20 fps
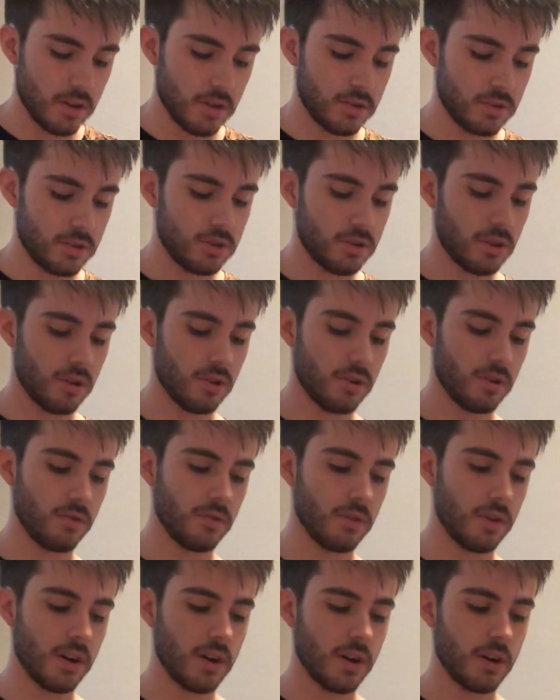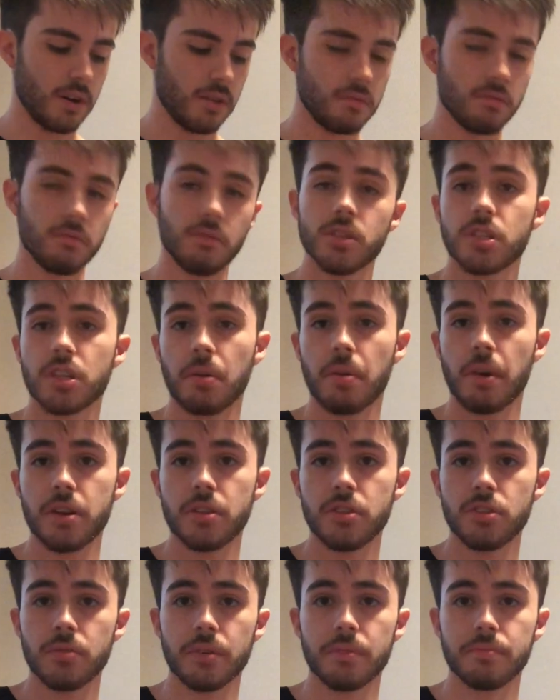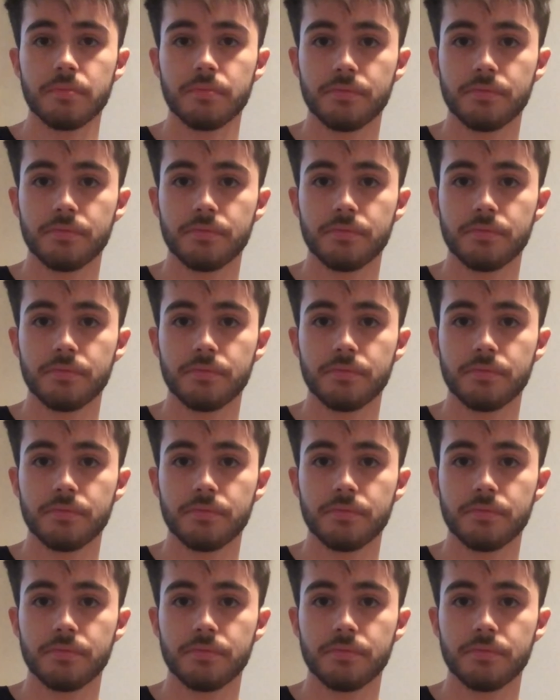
So let's get right into it.